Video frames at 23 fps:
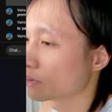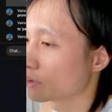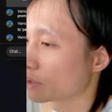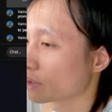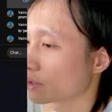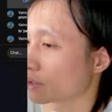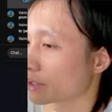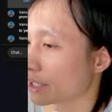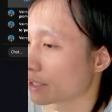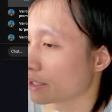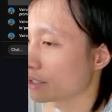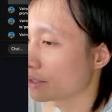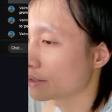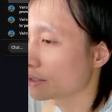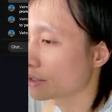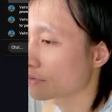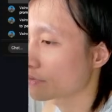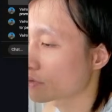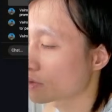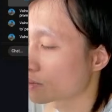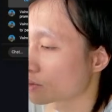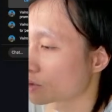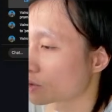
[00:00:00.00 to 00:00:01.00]
learn anything
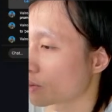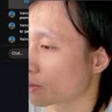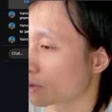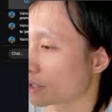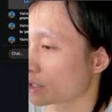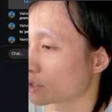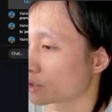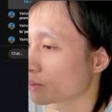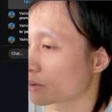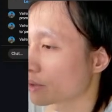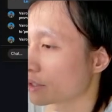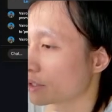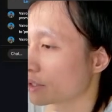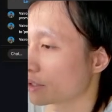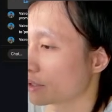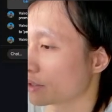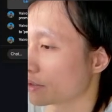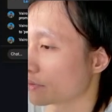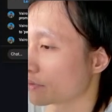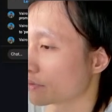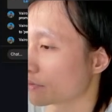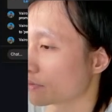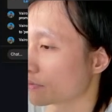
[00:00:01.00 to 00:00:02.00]
from
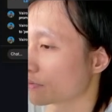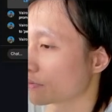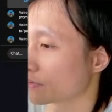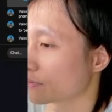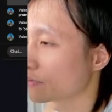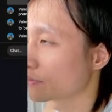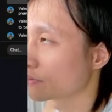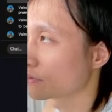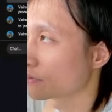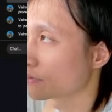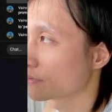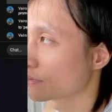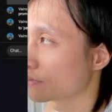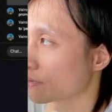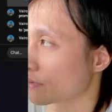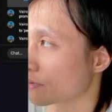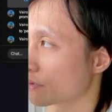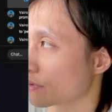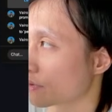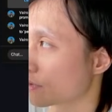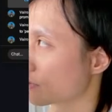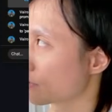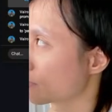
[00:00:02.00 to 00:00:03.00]

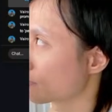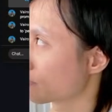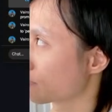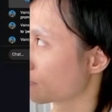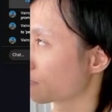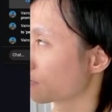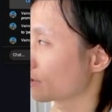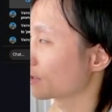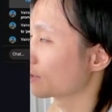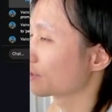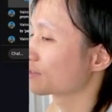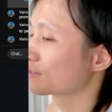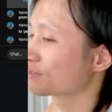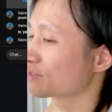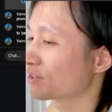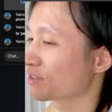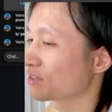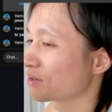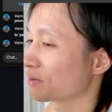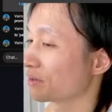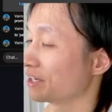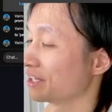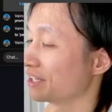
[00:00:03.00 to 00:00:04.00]

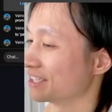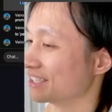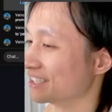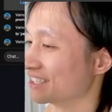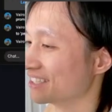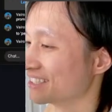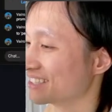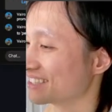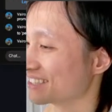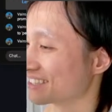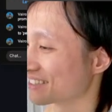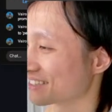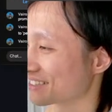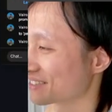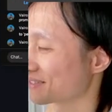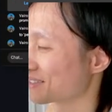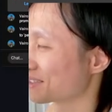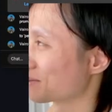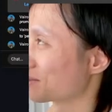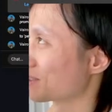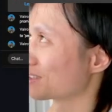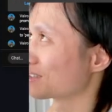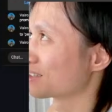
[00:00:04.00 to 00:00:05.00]
2023, that's
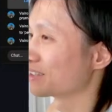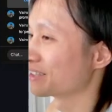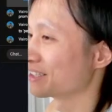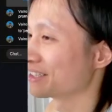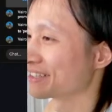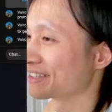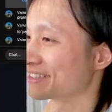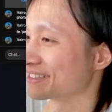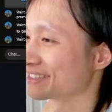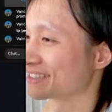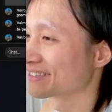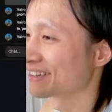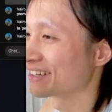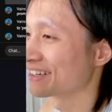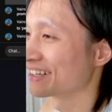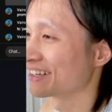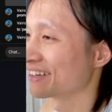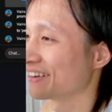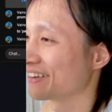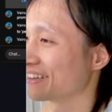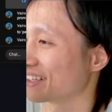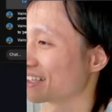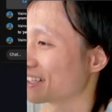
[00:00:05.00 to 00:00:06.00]
what year is it right
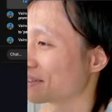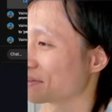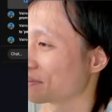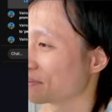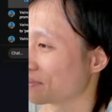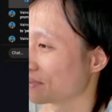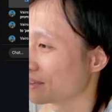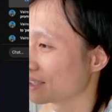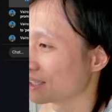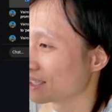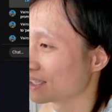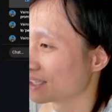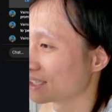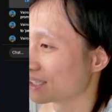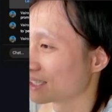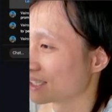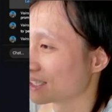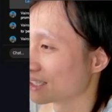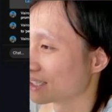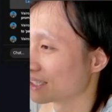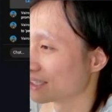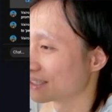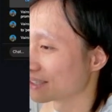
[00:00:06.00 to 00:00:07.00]
now,
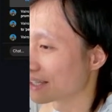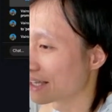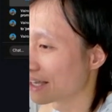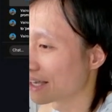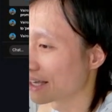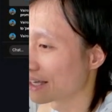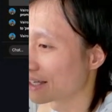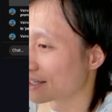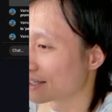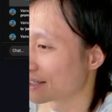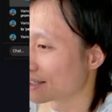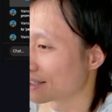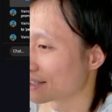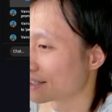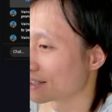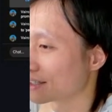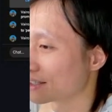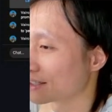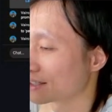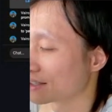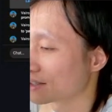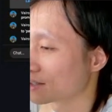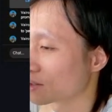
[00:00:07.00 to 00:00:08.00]
is that
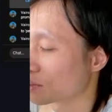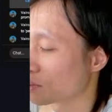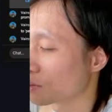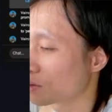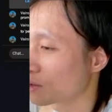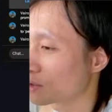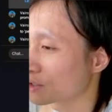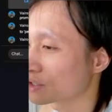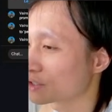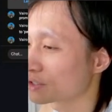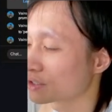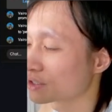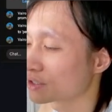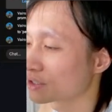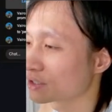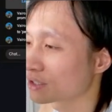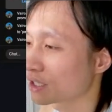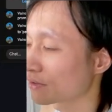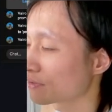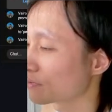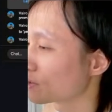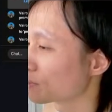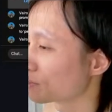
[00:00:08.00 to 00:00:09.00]
the more
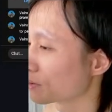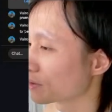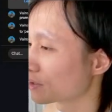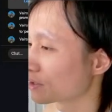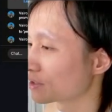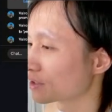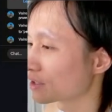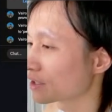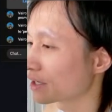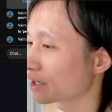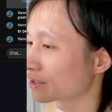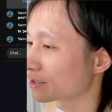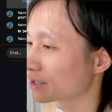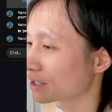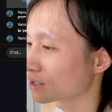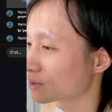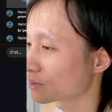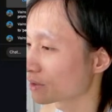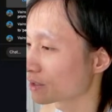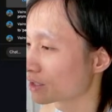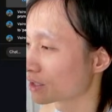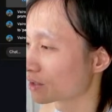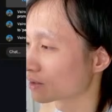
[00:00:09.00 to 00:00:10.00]
stuff you put in the context
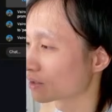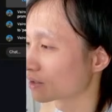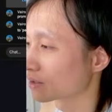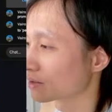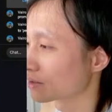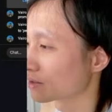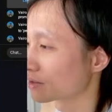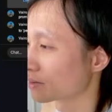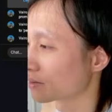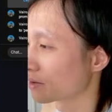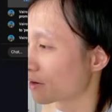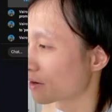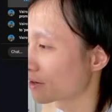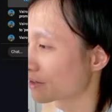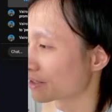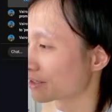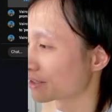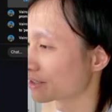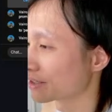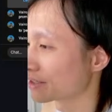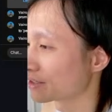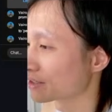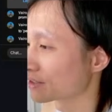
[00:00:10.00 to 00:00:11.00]
window, the harder
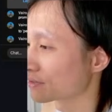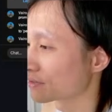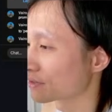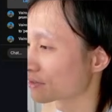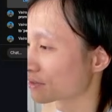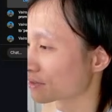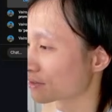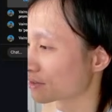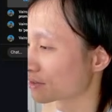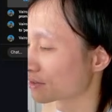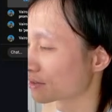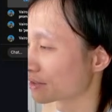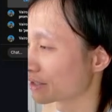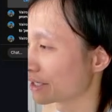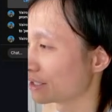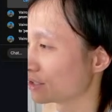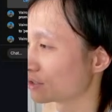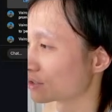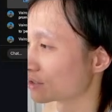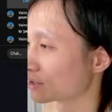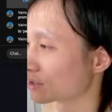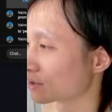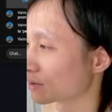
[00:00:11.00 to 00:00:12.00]
it is for the
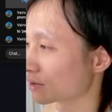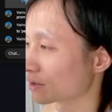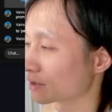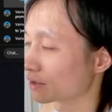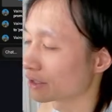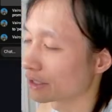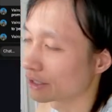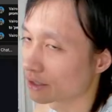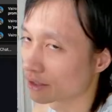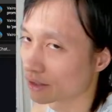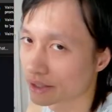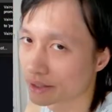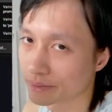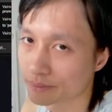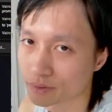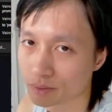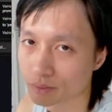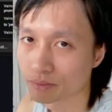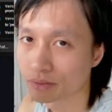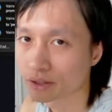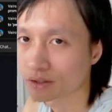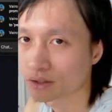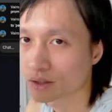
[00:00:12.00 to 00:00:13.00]
agent or the LLM
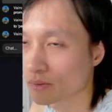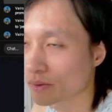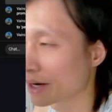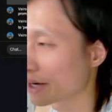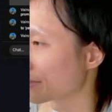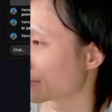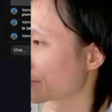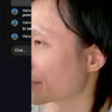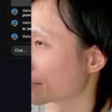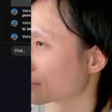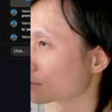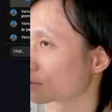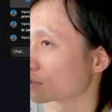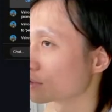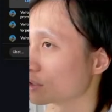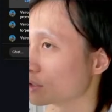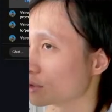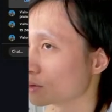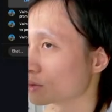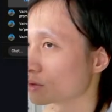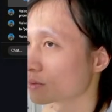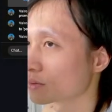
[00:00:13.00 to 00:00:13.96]
to pick the right thing to use,